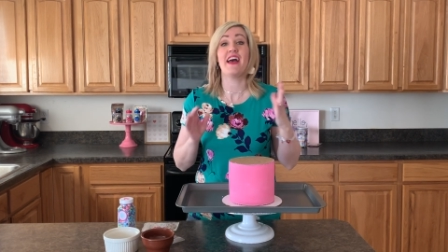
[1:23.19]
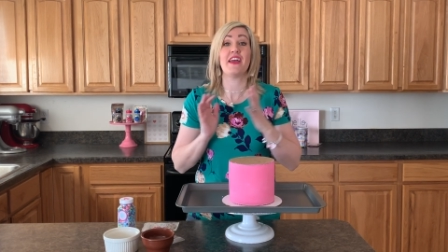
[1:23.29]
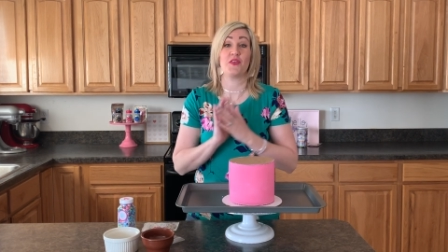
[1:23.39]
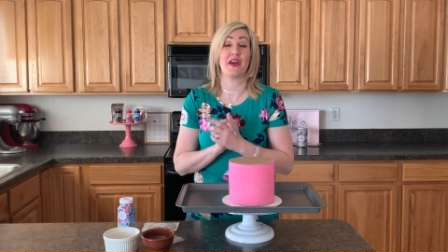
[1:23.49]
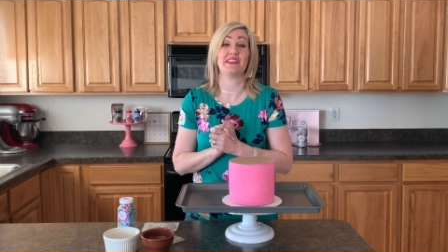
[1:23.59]

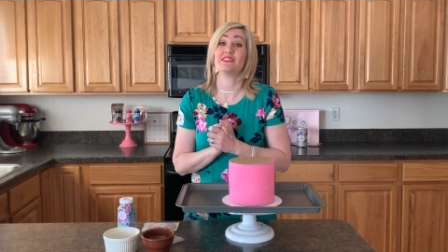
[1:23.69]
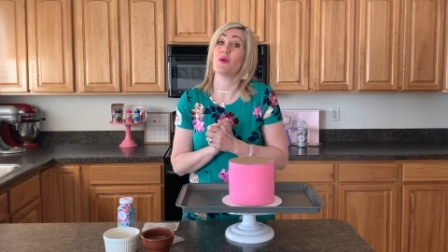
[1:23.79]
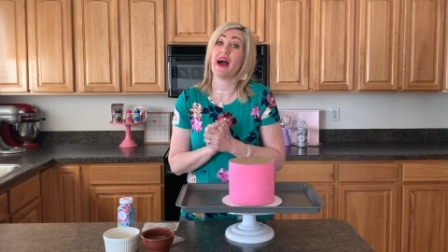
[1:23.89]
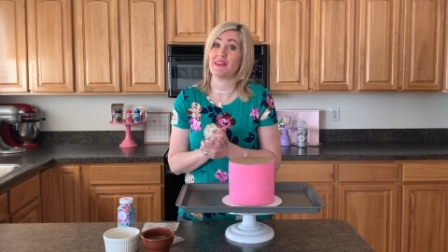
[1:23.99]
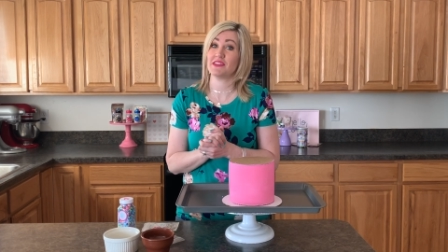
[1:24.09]
You guys don't
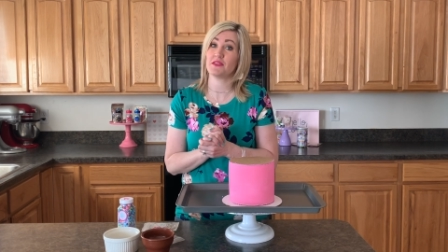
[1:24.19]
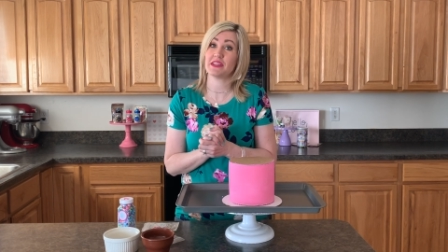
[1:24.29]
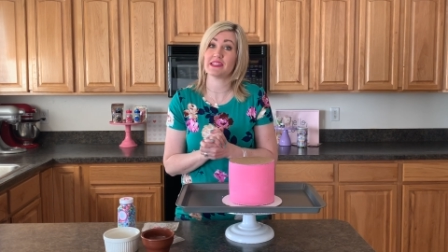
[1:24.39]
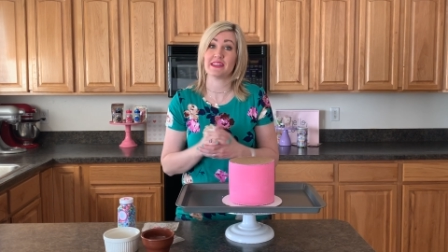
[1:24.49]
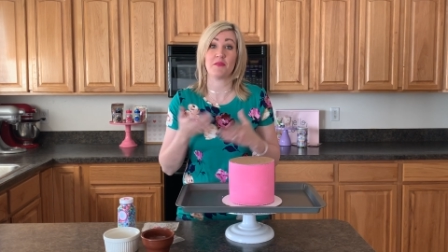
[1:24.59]
have to do
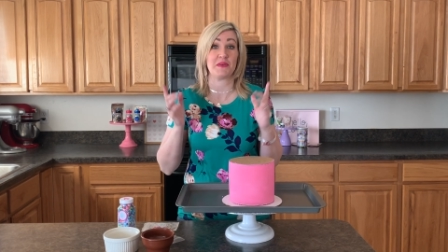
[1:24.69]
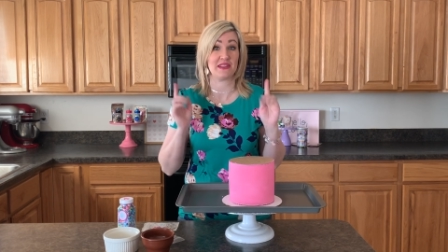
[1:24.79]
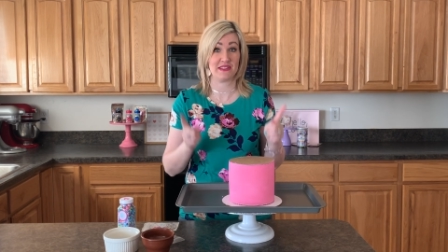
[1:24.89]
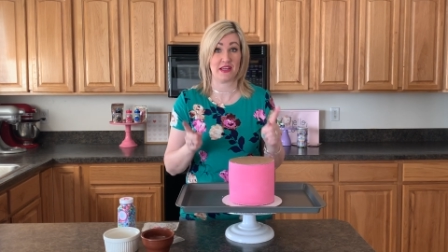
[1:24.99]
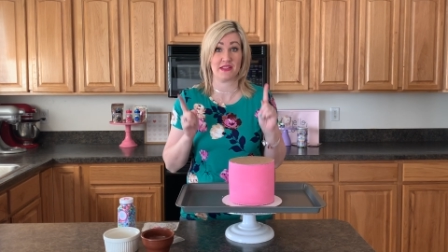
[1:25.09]
this step, but it
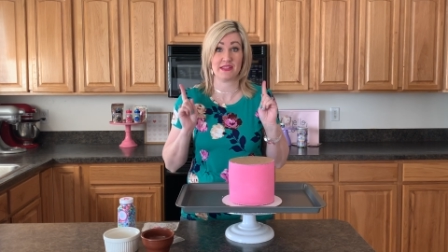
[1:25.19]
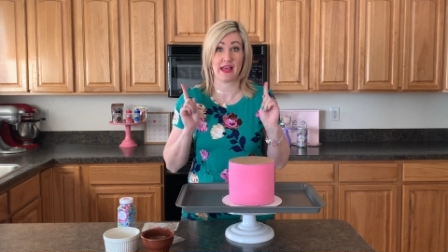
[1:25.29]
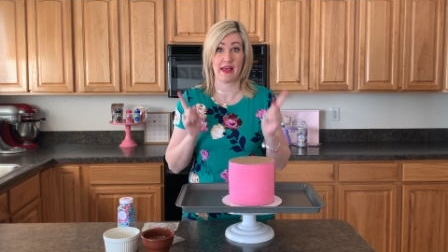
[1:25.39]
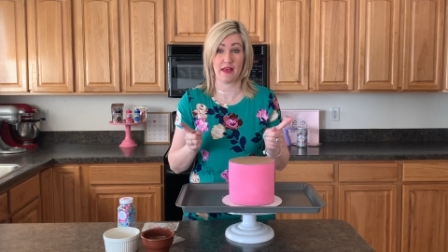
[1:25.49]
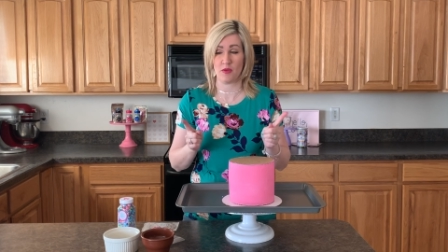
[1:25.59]
does
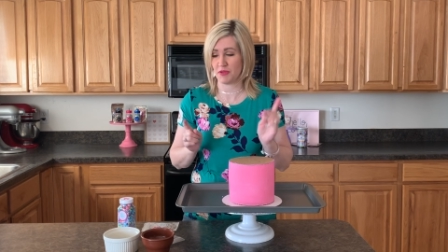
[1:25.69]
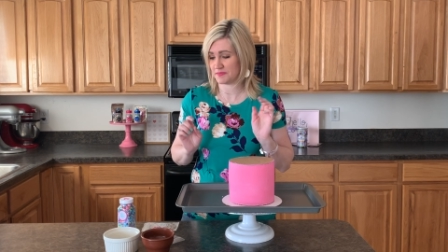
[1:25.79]
help.